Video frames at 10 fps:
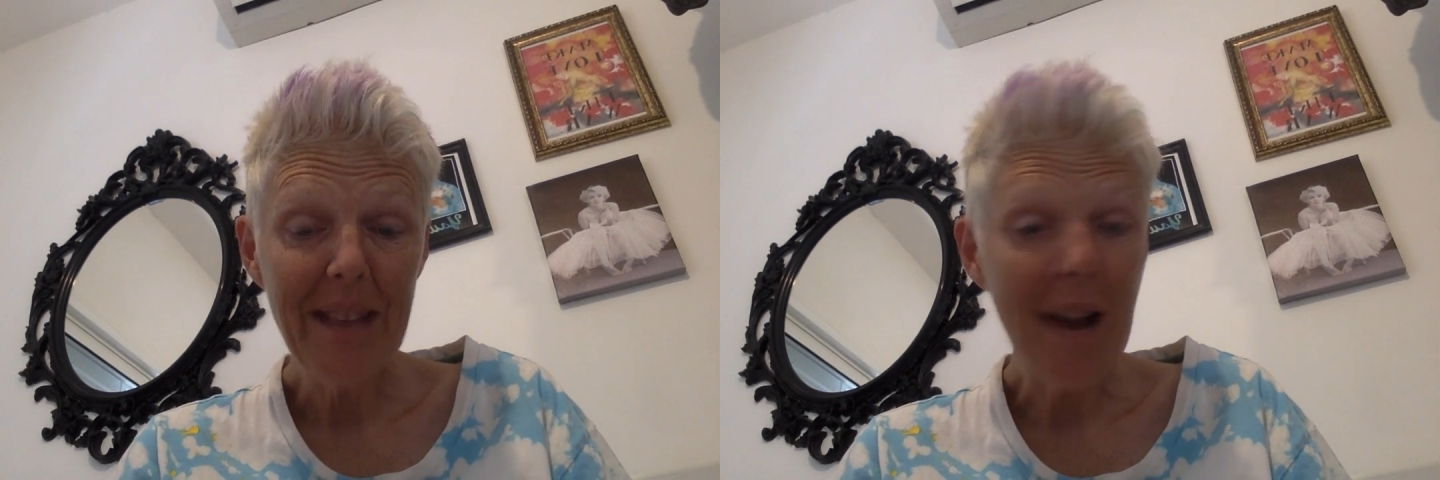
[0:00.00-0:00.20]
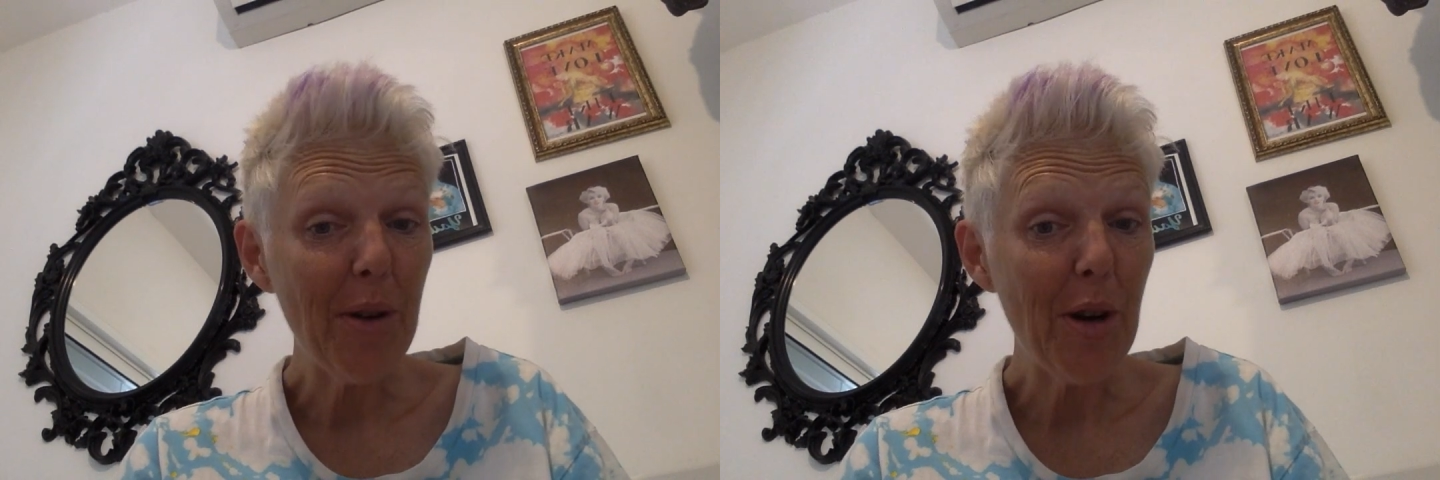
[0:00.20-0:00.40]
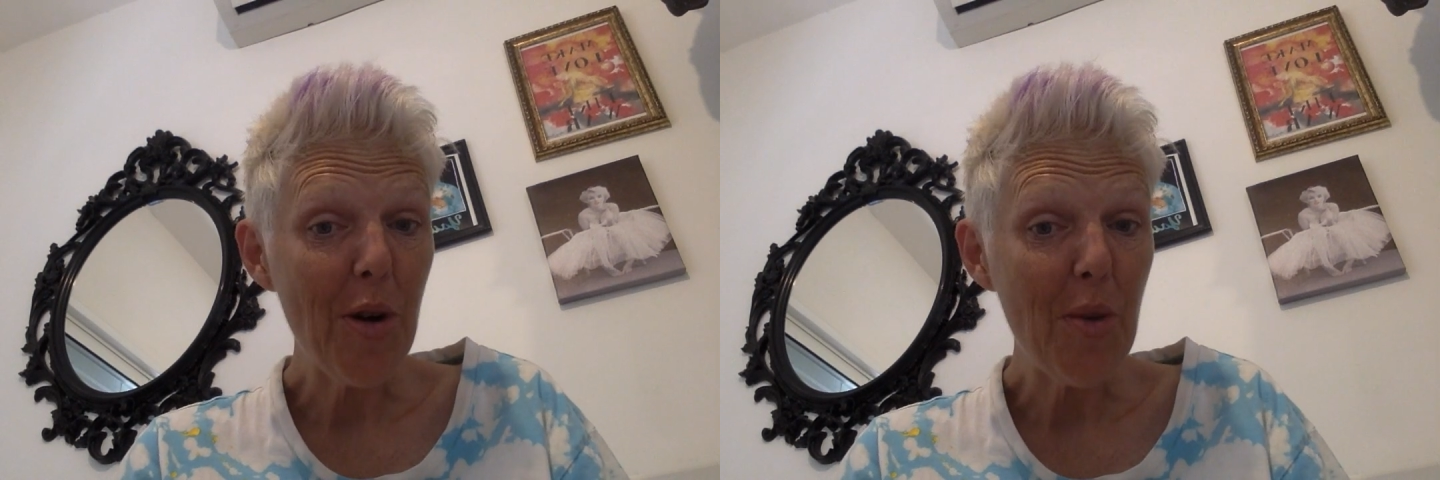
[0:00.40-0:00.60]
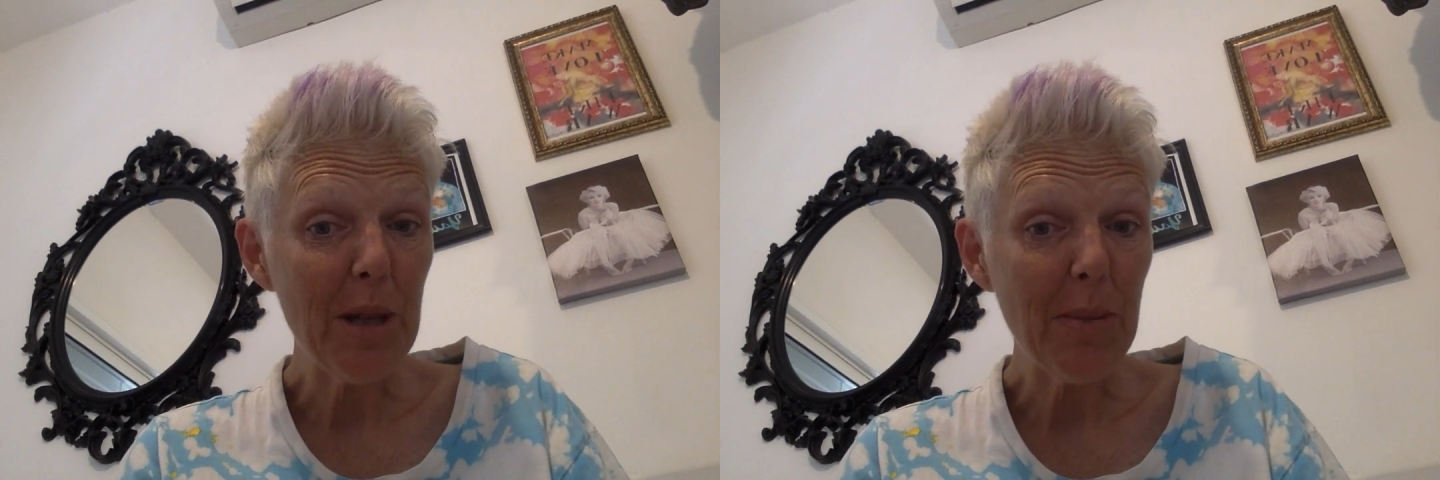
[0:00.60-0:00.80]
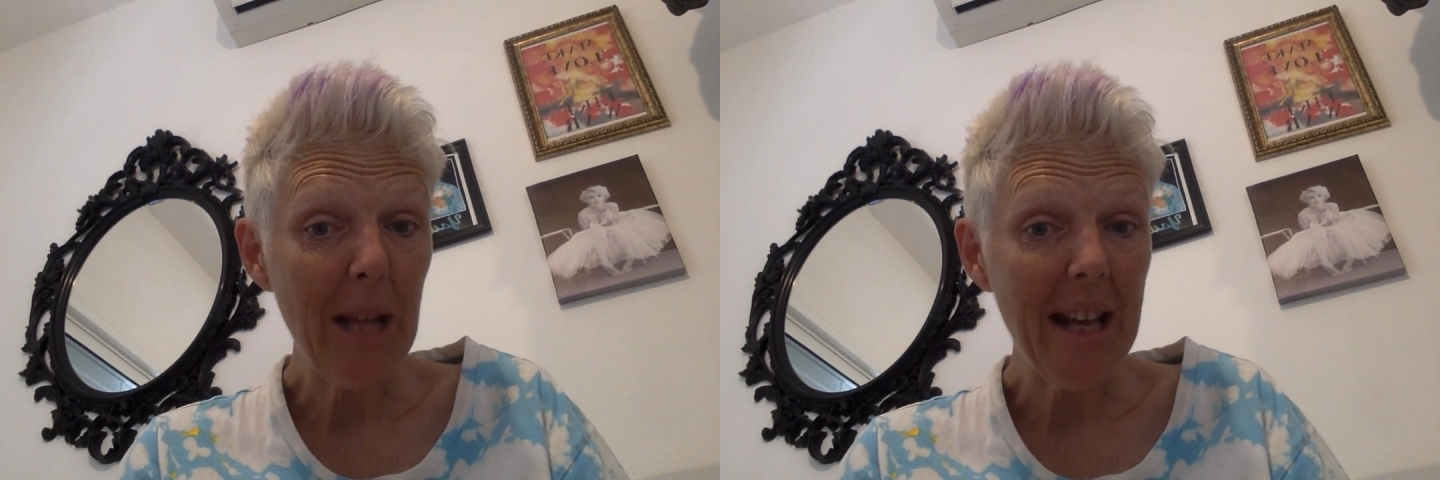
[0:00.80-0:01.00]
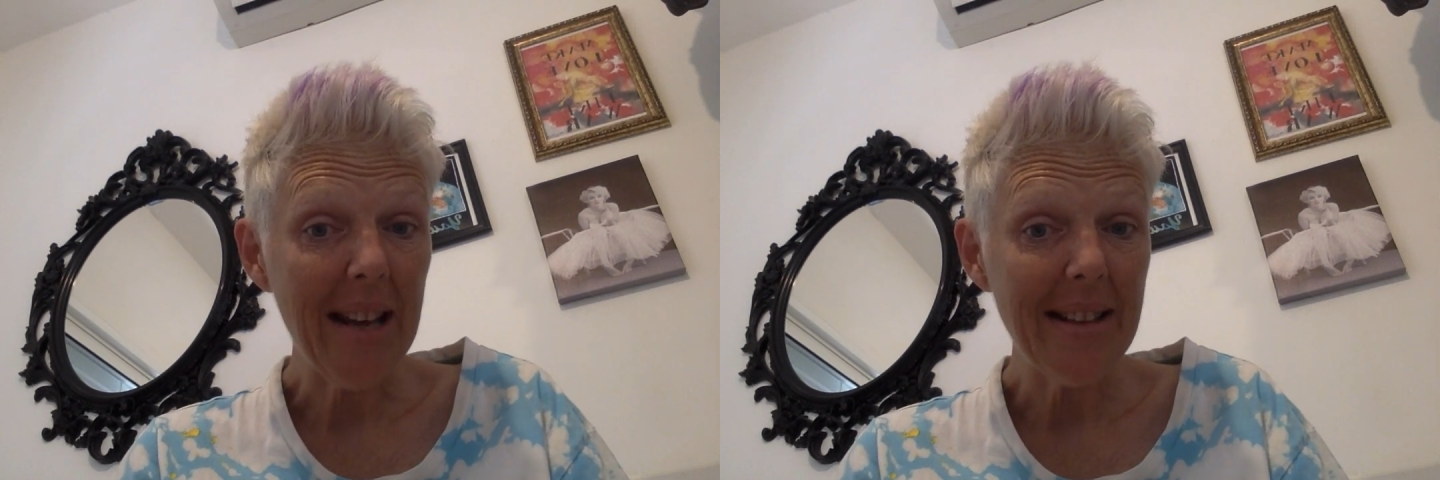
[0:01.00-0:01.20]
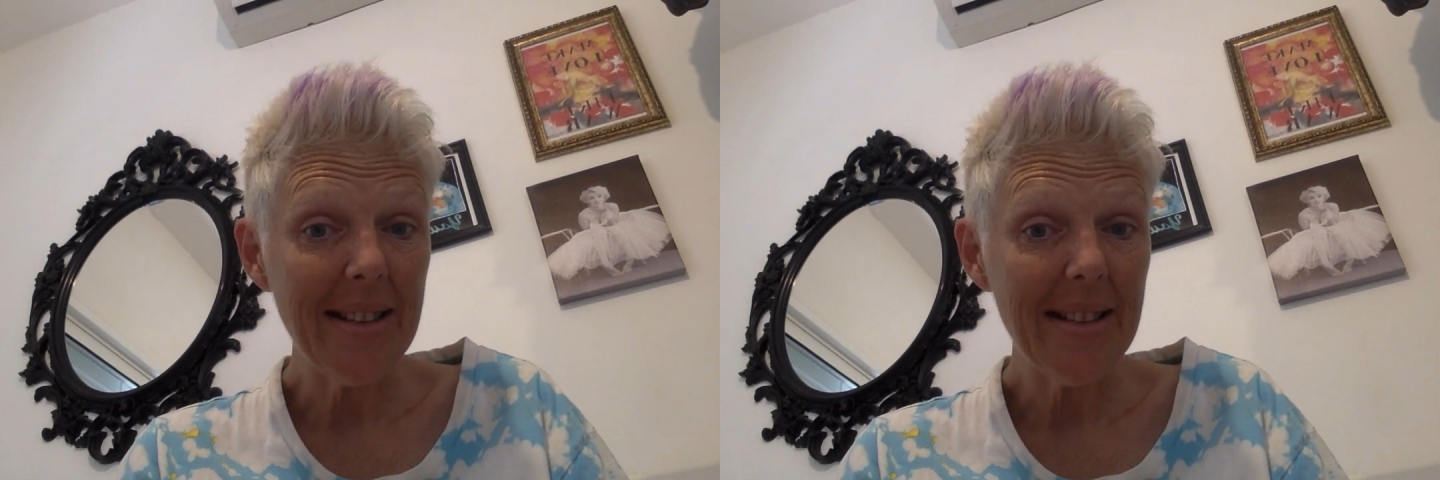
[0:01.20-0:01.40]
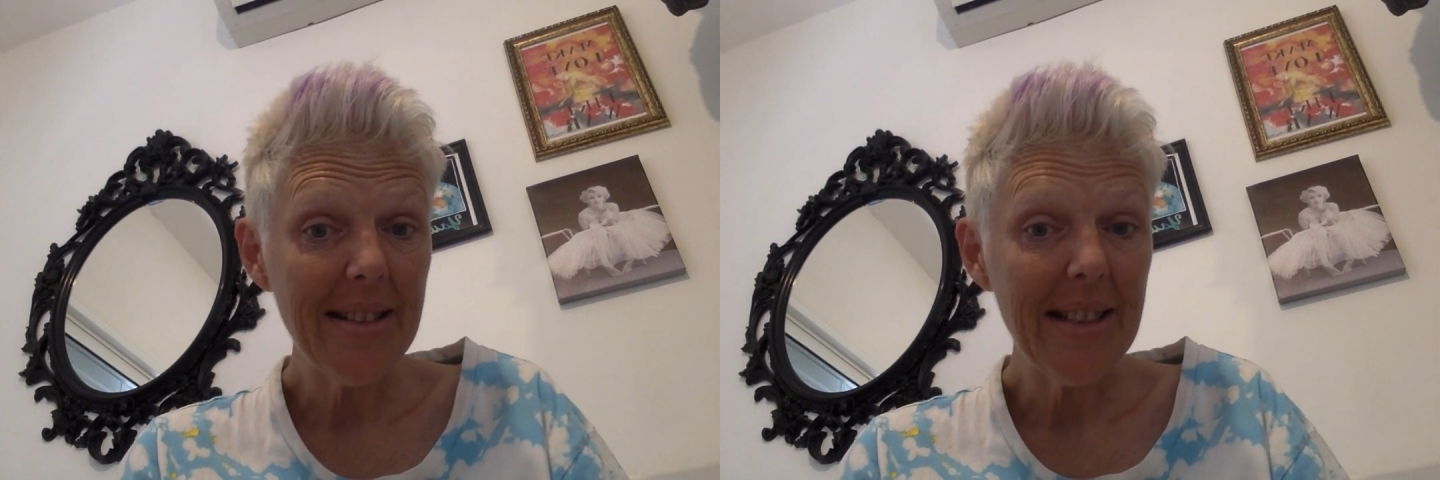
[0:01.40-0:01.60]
I want to go home as planned.